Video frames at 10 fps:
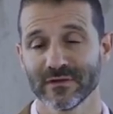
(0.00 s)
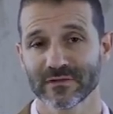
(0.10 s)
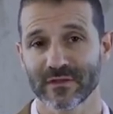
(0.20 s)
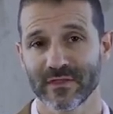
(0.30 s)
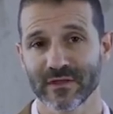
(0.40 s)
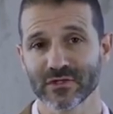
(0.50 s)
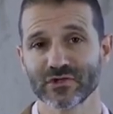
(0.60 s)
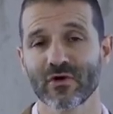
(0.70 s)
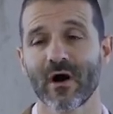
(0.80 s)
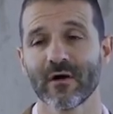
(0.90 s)
is the
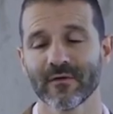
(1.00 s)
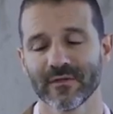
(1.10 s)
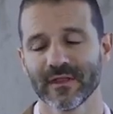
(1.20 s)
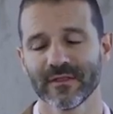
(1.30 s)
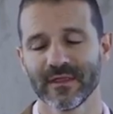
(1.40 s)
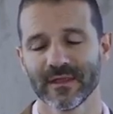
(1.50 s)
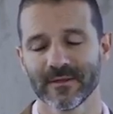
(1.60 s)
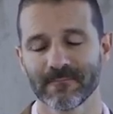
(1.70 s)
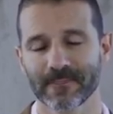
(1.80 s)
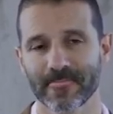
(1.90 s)
jaw or the
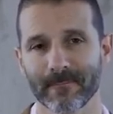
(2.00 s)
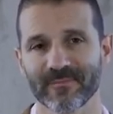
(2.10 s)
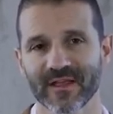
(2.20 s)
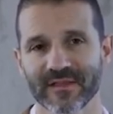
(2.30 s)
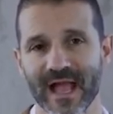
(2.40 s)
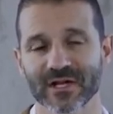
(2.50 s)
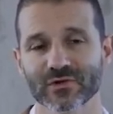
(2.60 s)
the the